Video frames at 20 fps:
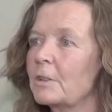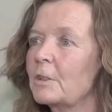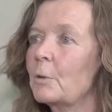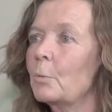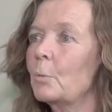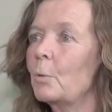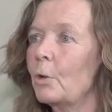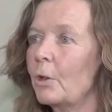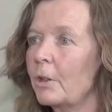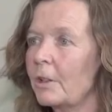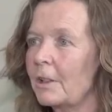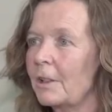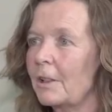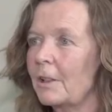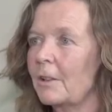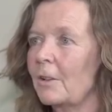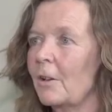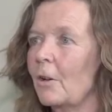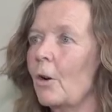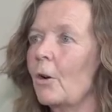the
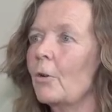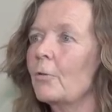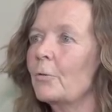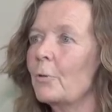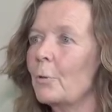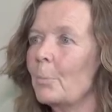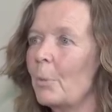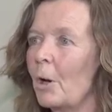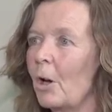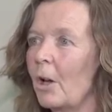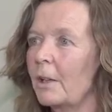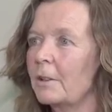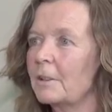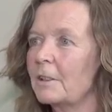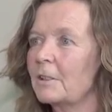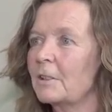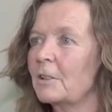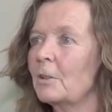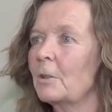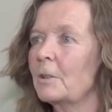working of the mind.
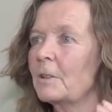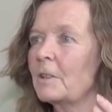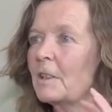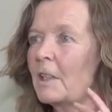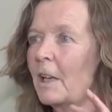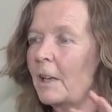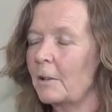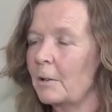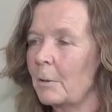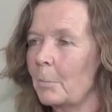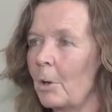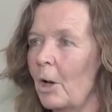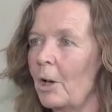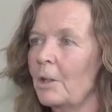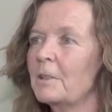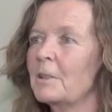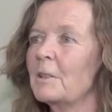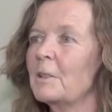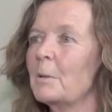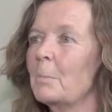It's not saying the
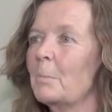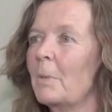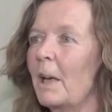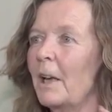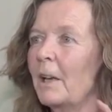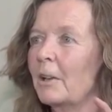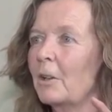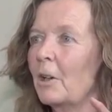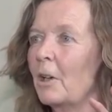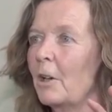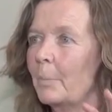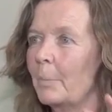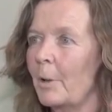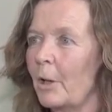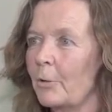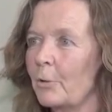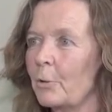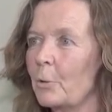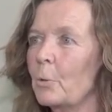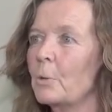mind is the bad guy, my
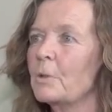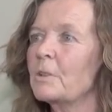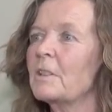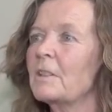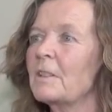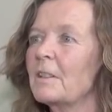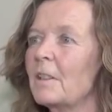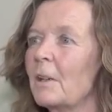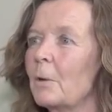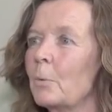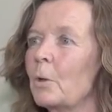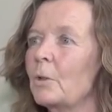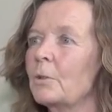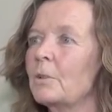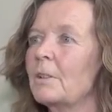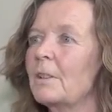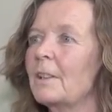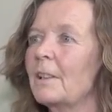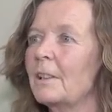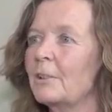thoughts are what
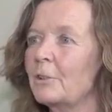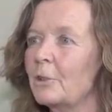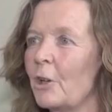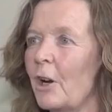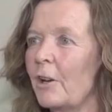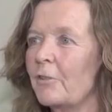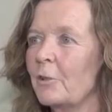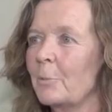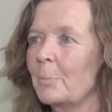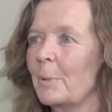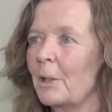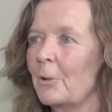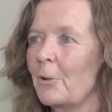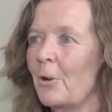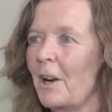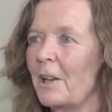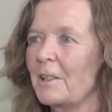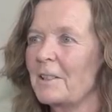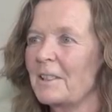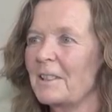are driving me
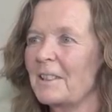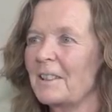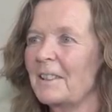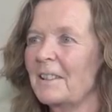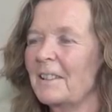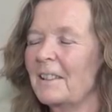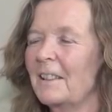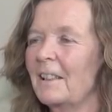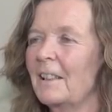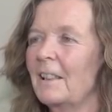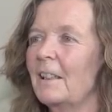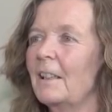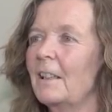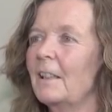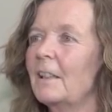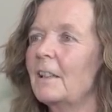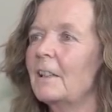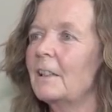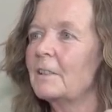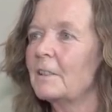crazy.
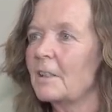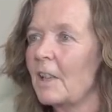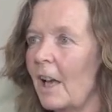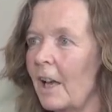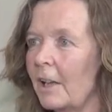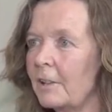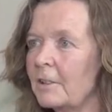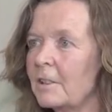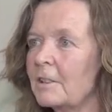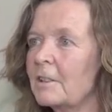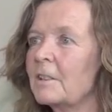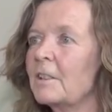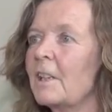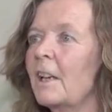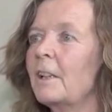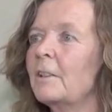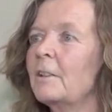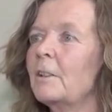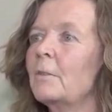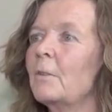It's
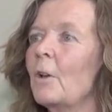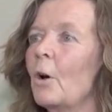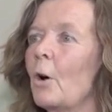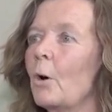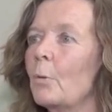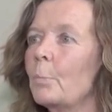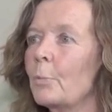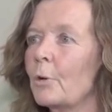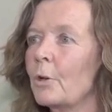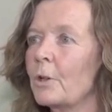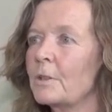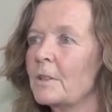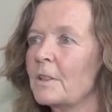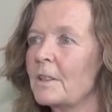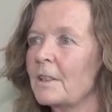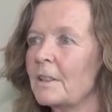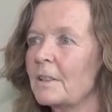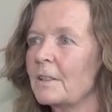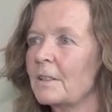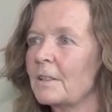understanding the whole
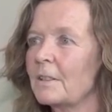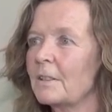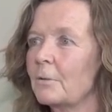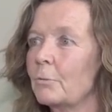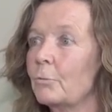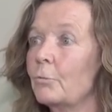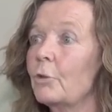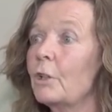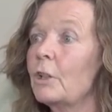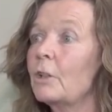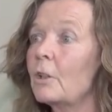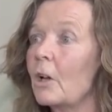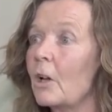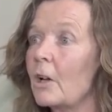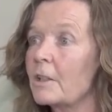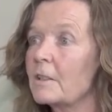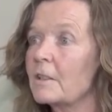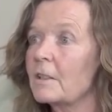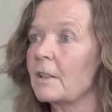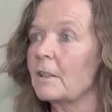process,
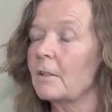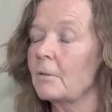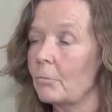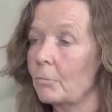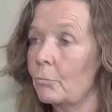realizing,